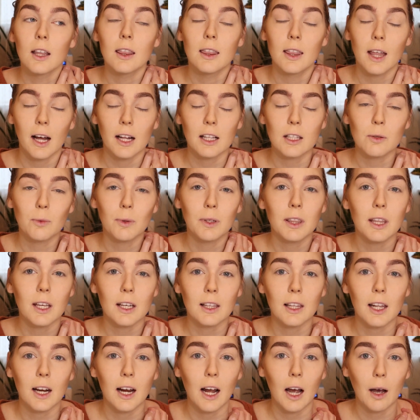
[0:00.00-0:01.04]
that's one
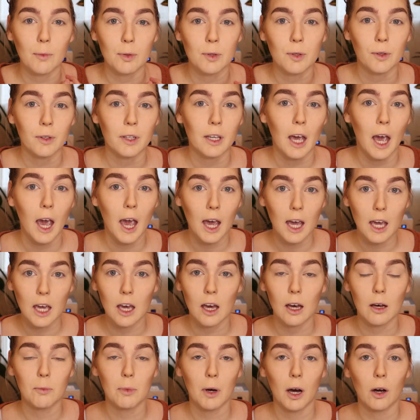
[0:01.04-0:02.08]
thing that I absolutely hate
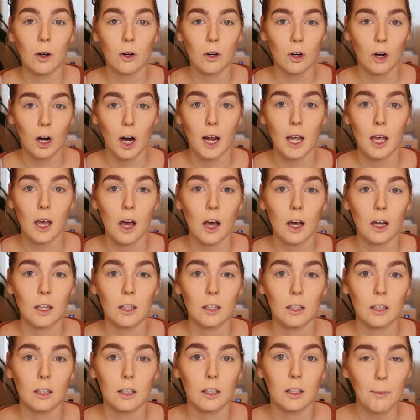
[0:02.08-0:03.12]
about
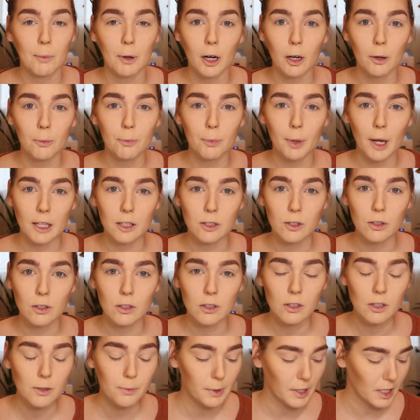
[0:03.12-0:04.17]
crayon eyebrow
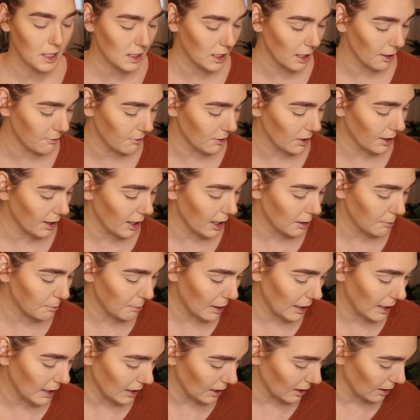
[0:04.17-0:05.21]
pencils, because I feel like
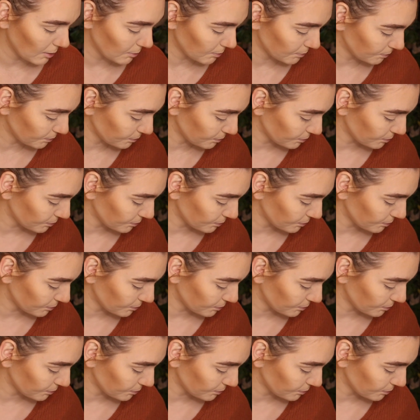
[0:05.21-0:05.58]
my